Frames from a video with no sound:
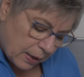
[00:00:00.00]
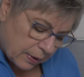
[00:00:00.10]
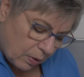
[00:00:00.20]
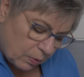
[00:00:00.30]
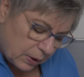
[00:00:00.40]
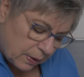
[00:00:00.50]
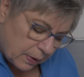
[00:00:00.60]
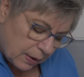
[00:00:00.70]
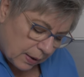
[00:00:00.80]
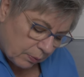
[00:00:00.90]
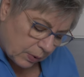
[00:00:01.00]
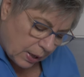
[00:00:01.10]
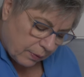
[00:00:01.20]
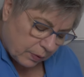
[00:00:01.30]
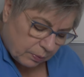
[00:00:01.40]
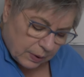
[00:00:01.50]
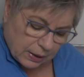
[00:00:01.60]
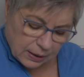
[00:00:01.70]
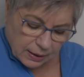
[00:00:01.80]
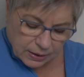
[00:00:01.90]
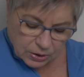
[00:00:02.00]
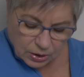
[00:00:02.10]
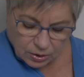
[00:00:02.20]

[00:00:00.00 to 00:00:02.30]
The only thing that we ever really like to